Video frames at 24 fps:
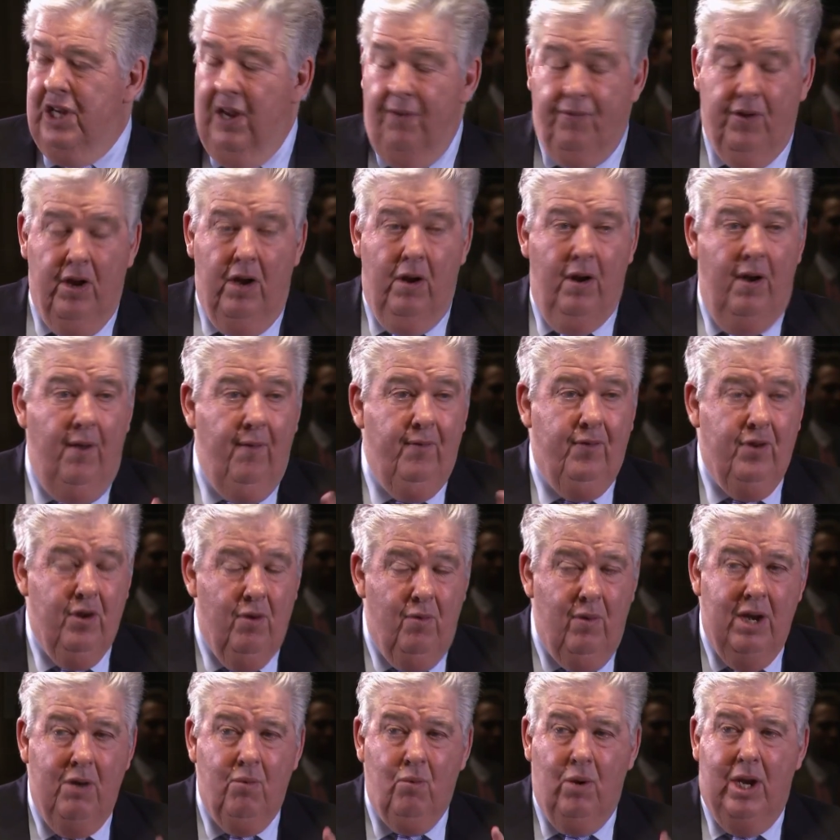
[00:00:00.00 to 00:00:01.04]
If
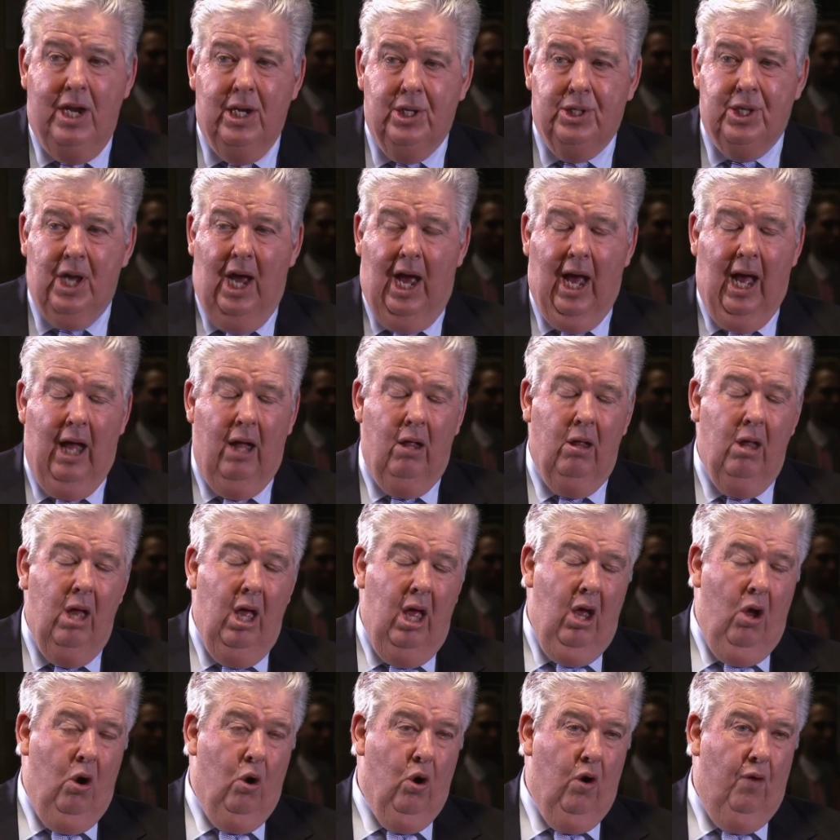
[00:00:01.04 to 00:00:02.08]
you're in retail
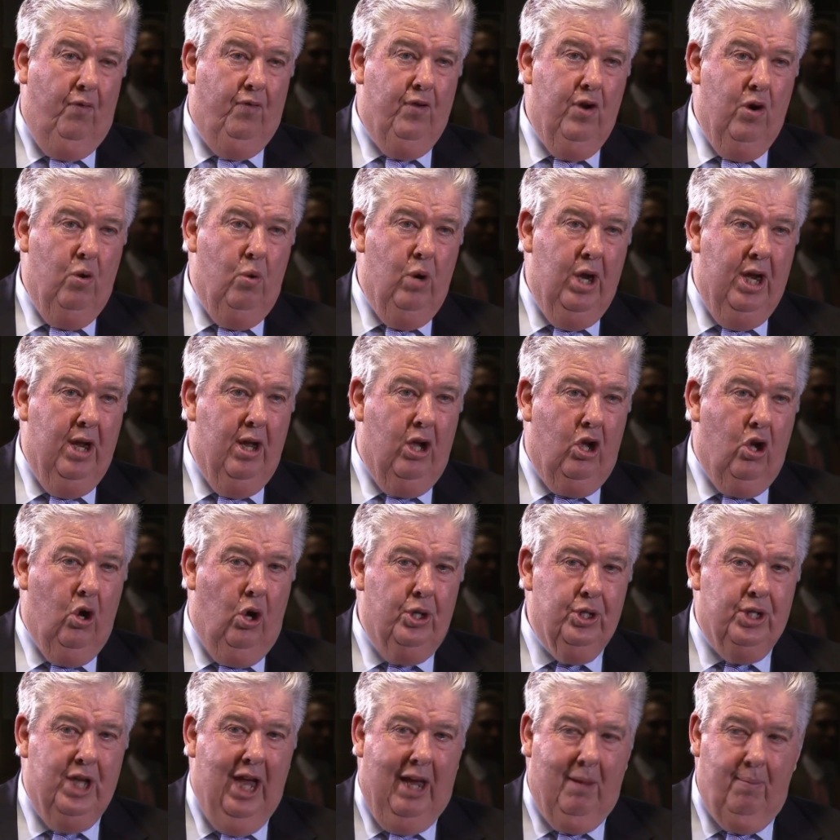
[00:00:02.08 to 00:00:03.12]
or if you're in a
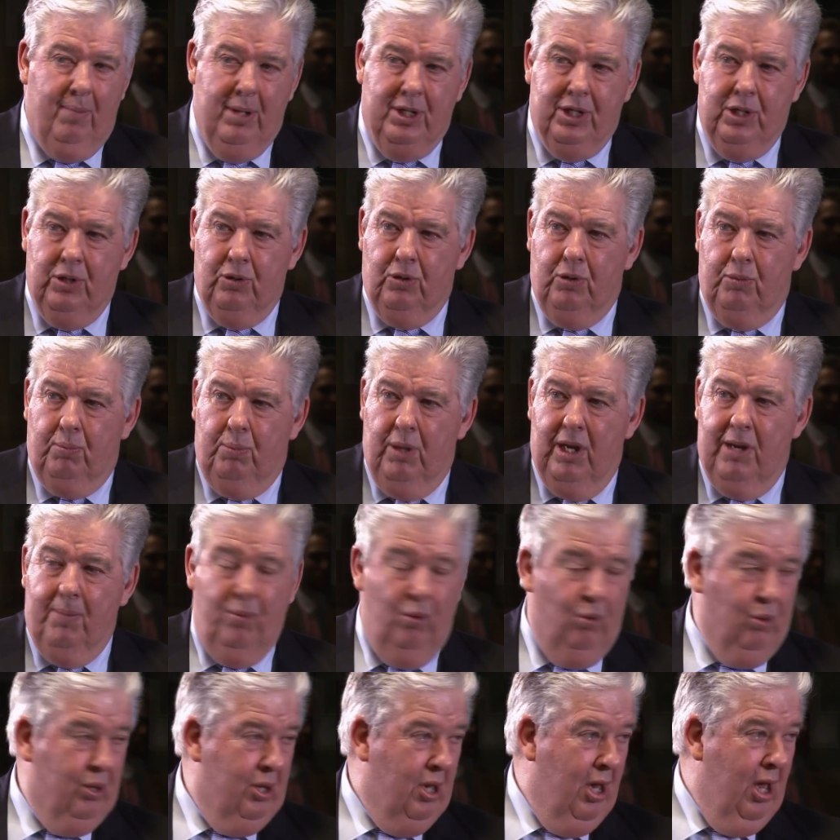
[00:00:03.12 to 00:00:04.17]
contact business with
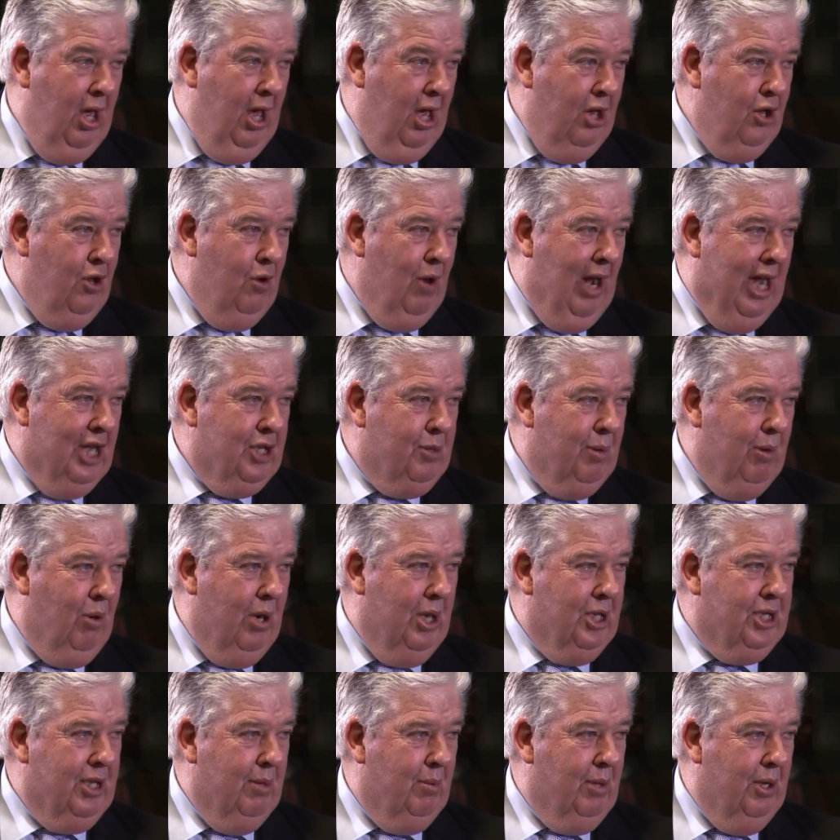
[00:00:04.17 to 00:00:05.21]
people, and you ask me what
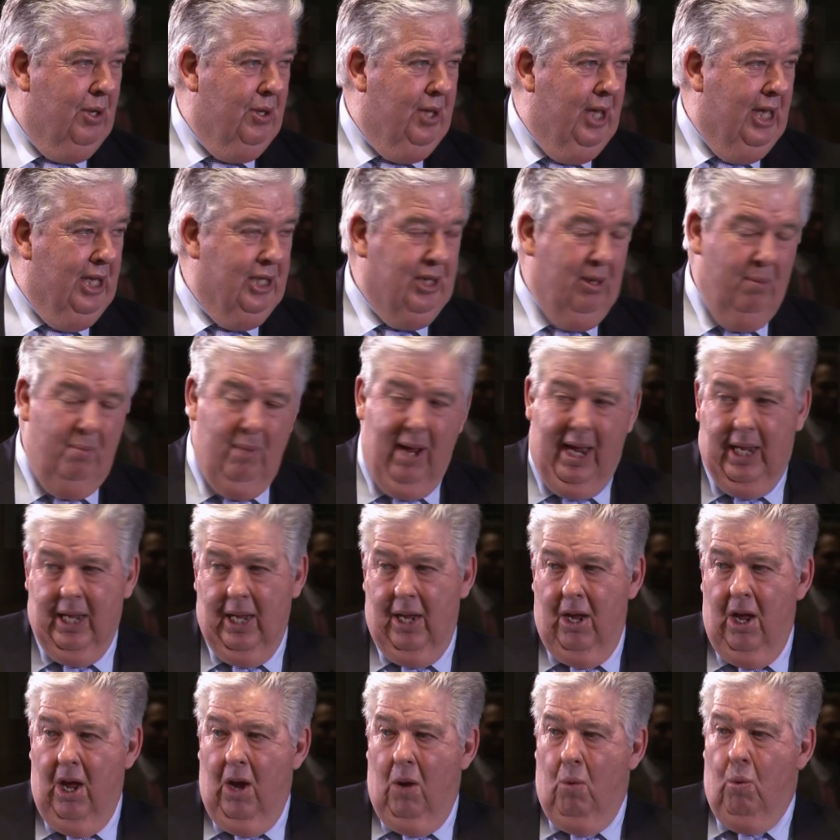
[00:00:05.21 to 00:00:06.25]
are some of the things that make
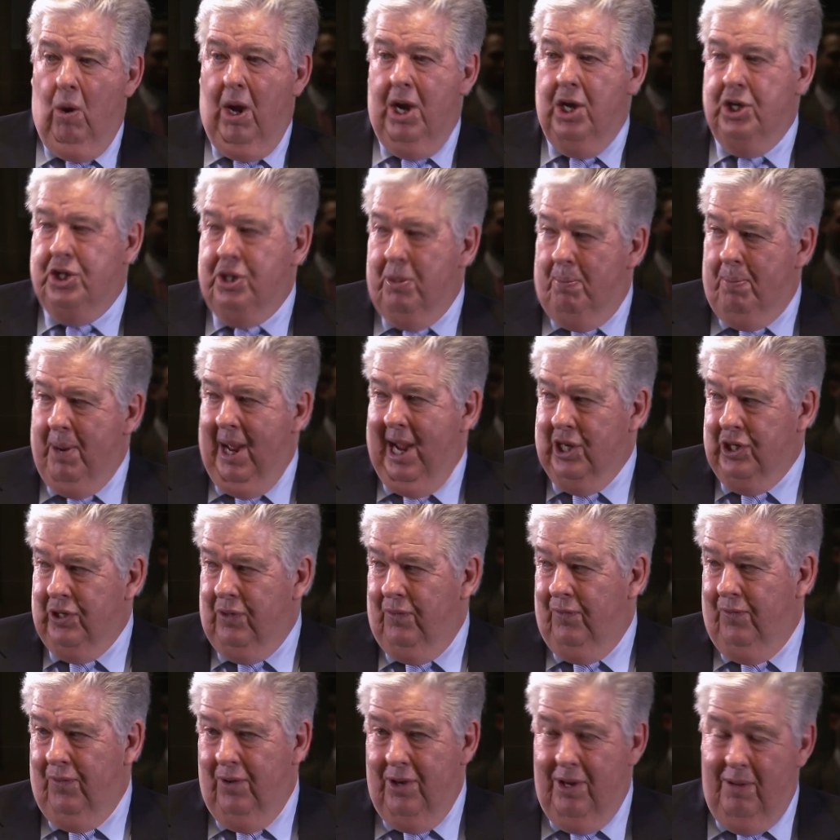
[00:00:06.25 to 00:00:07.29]
it, one is your
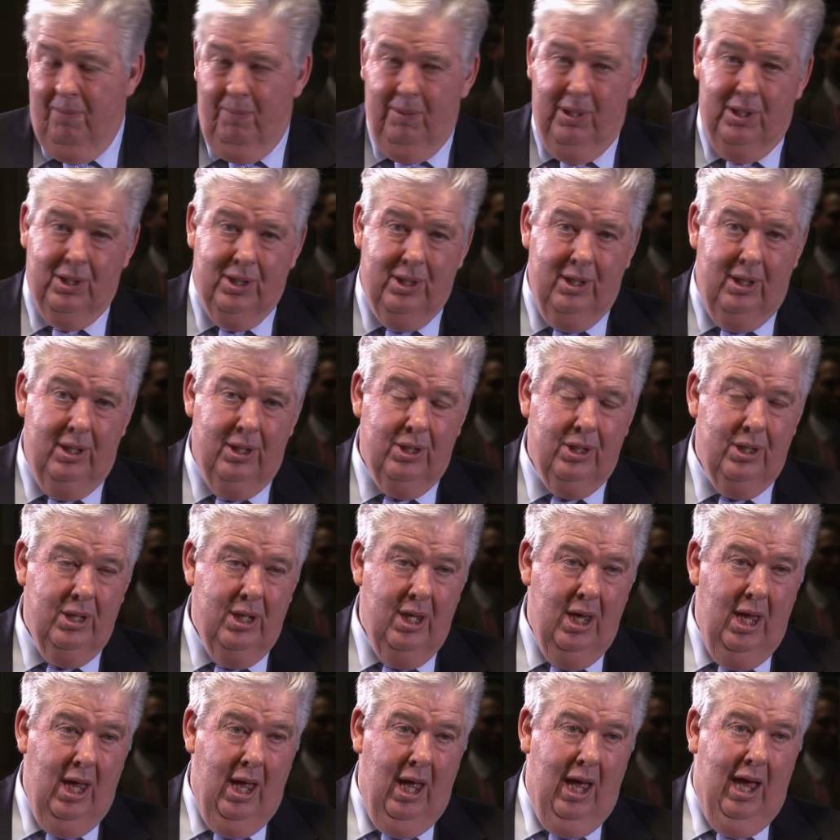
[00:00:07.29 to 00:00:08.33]
passion for your business,
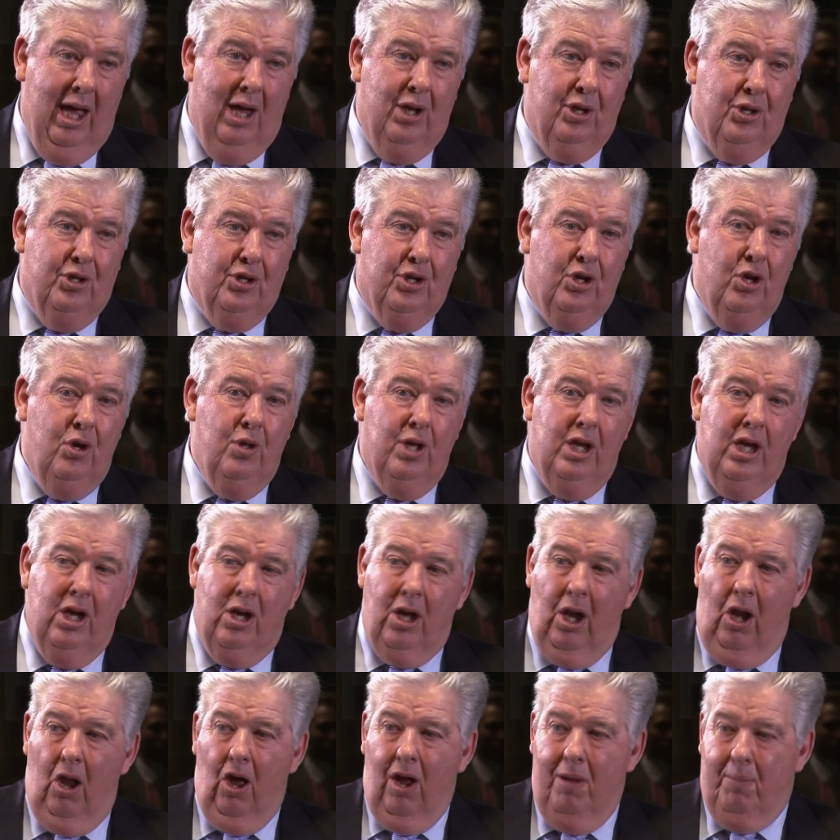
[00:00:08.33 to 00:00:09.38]
and 2, that you've
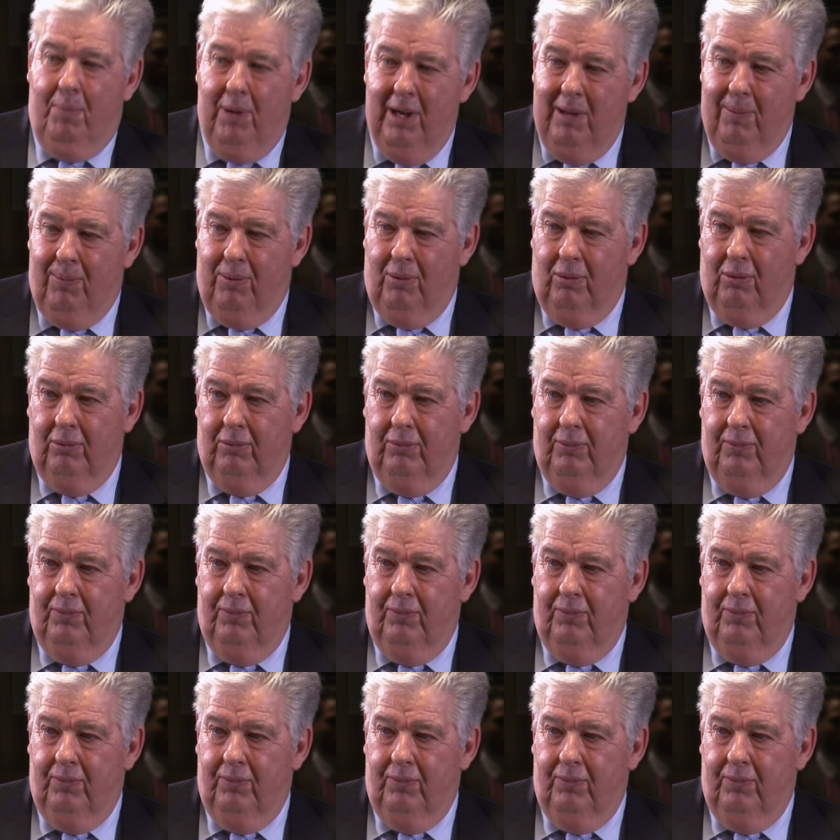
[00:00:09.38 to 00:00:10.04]
got to like people.